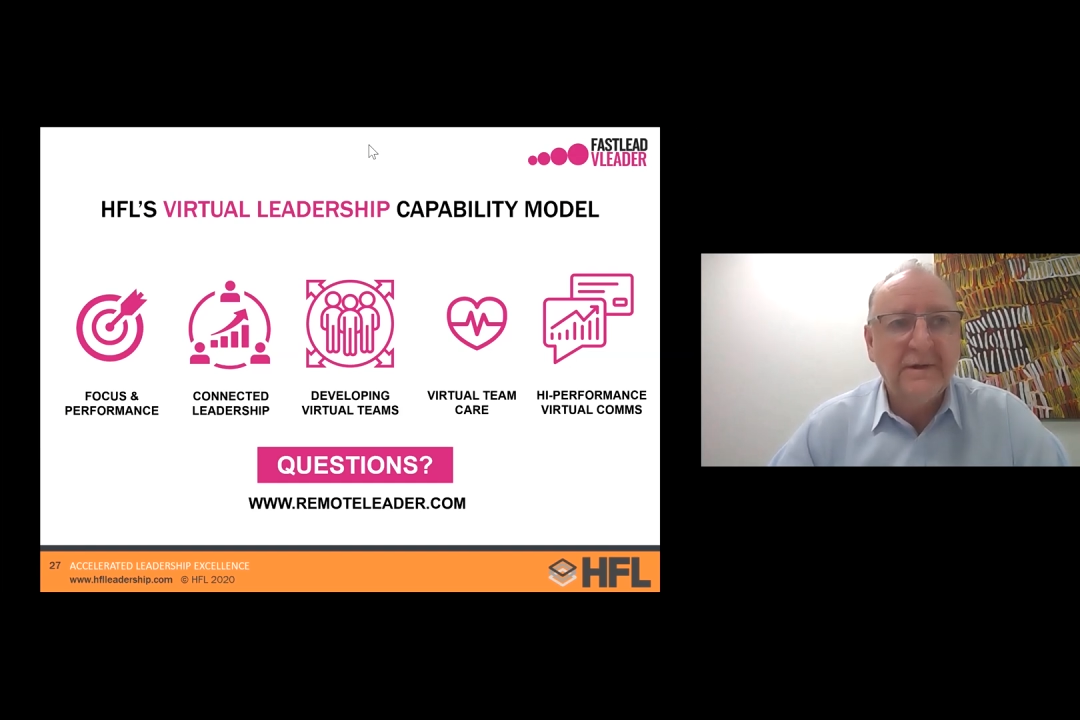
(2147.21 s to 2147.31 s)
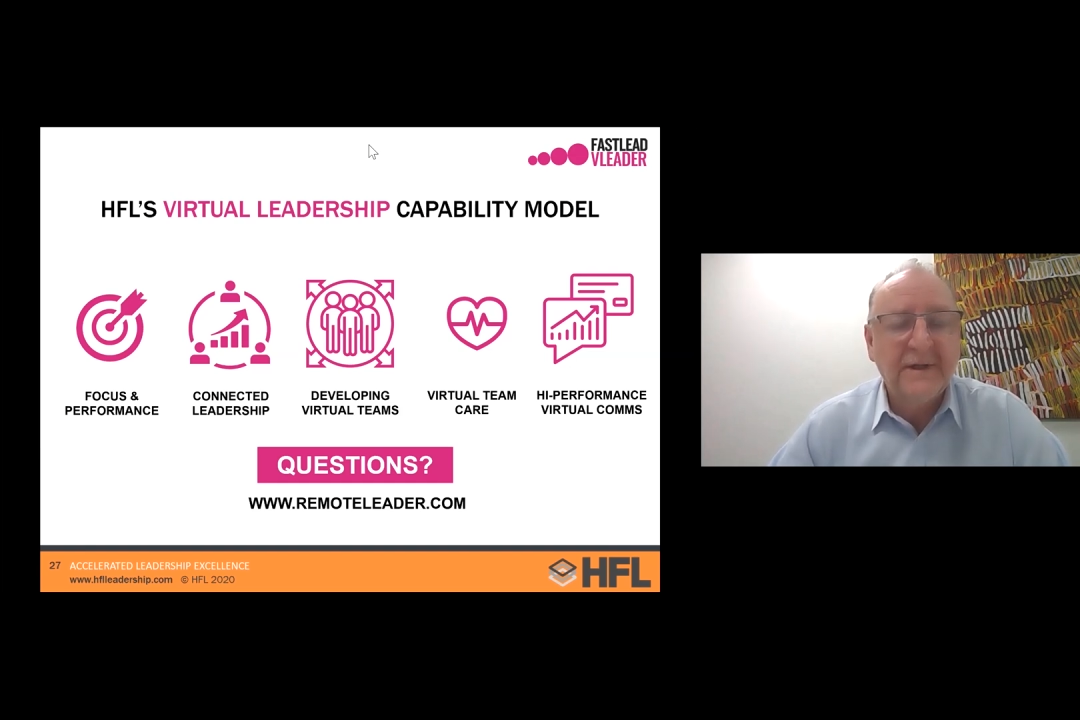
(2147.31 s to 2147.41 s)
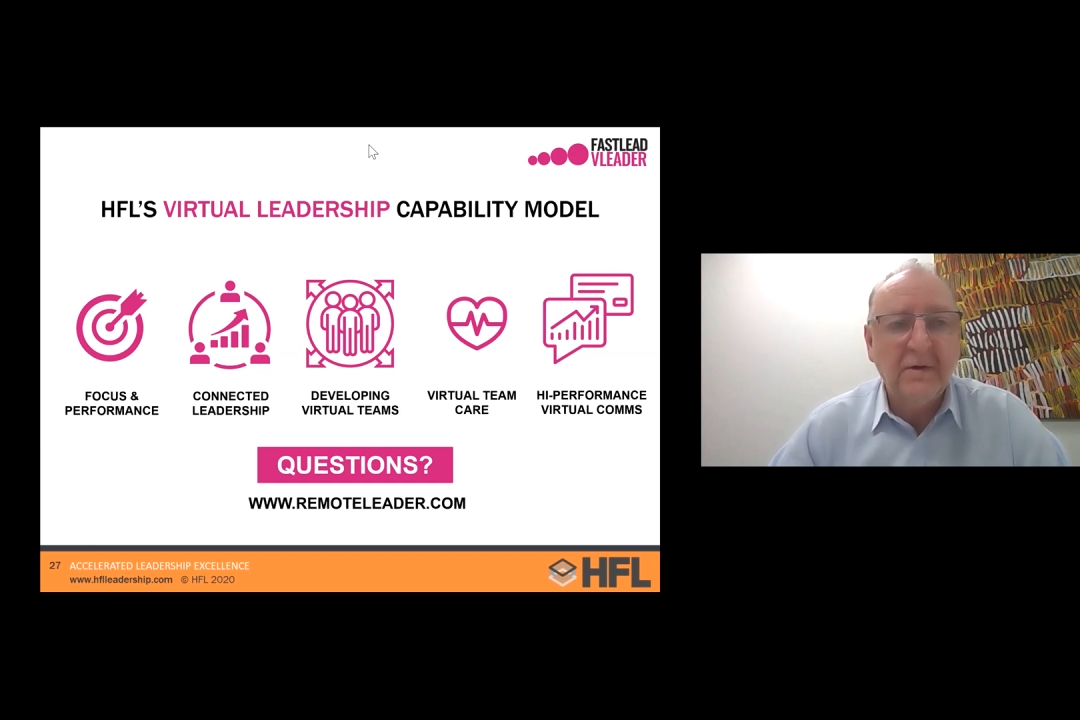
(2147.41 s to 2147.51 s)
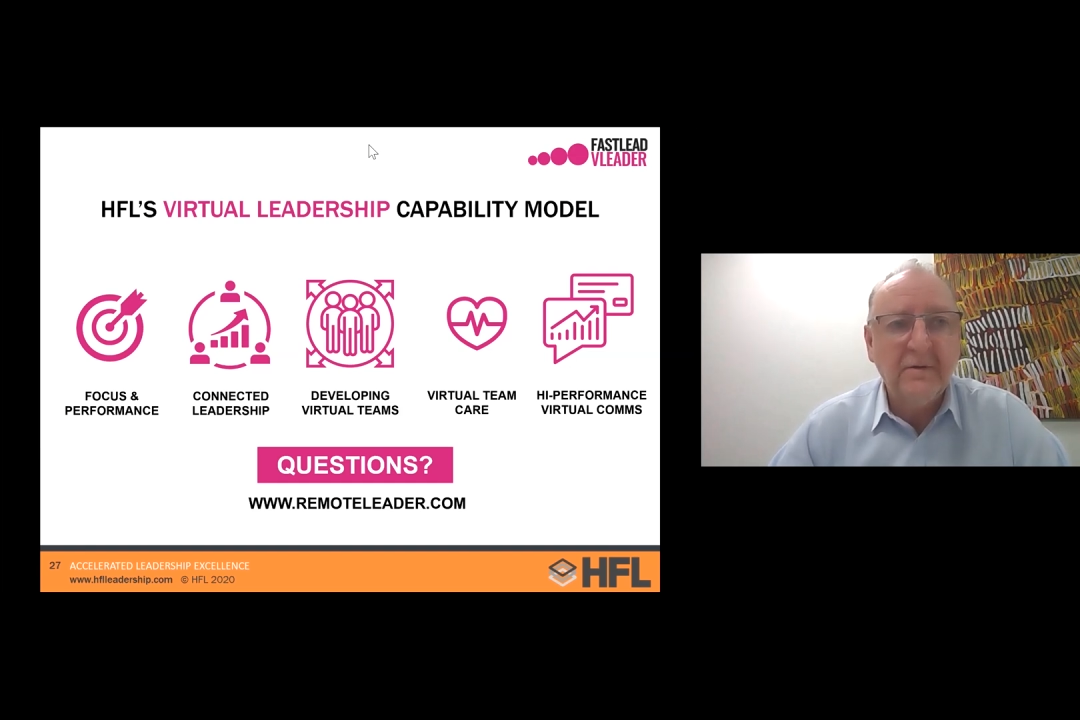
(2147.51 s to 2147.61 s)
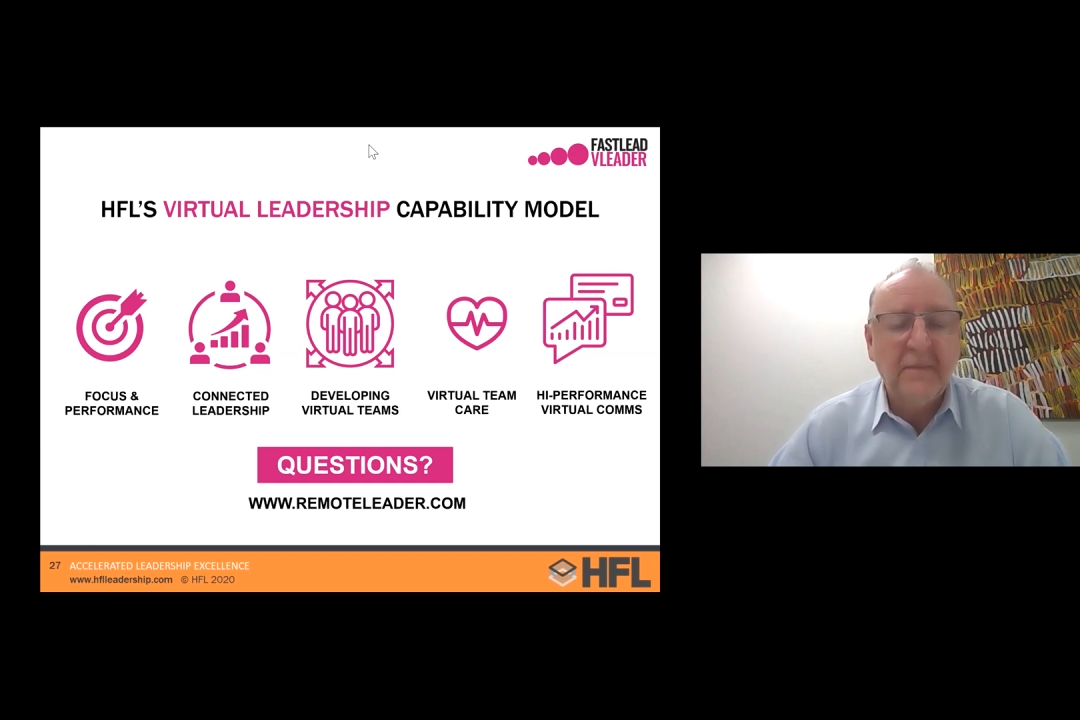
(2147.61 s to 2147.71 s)

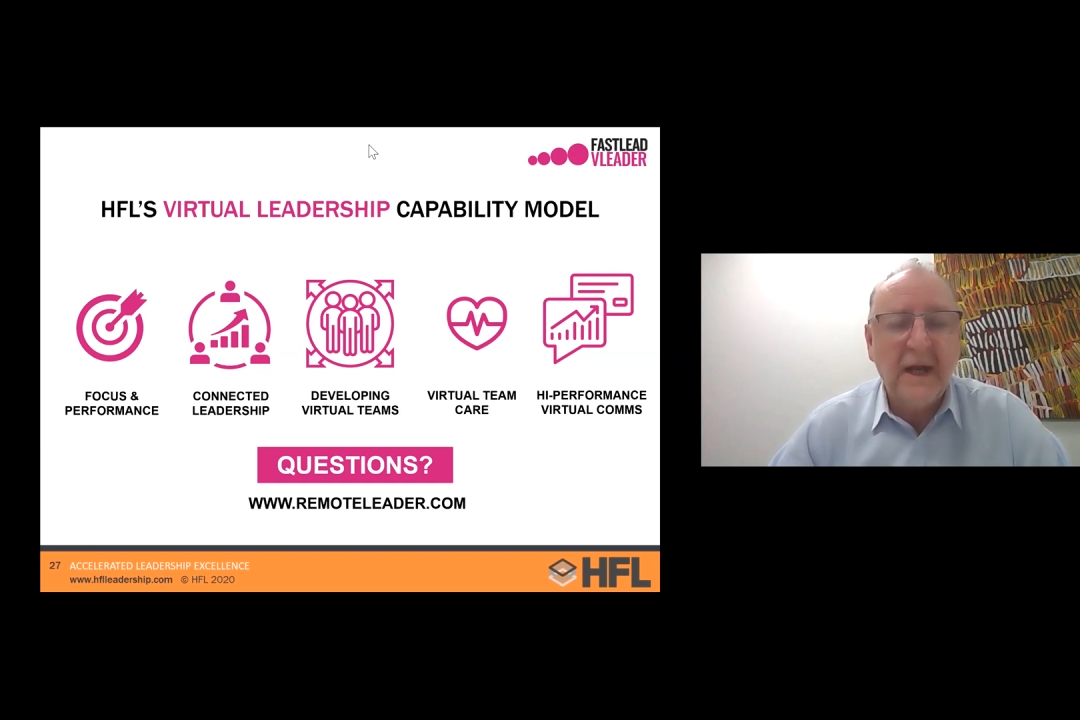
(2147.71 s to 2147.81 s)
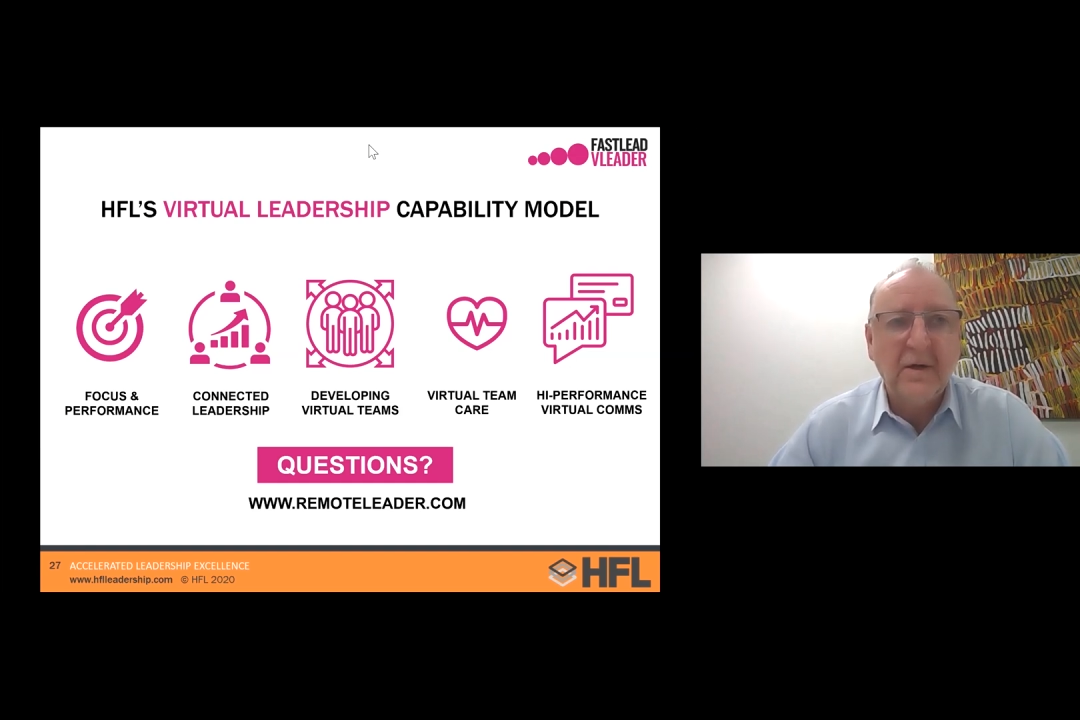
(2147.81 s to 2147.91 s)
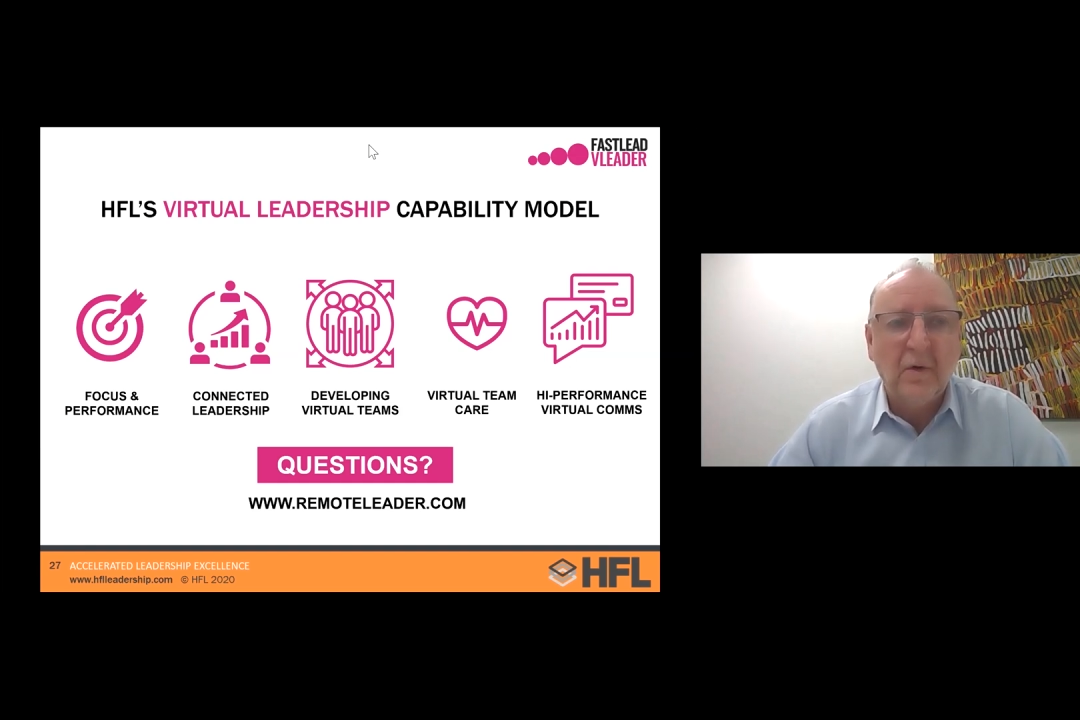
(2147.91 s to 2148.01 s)
don't make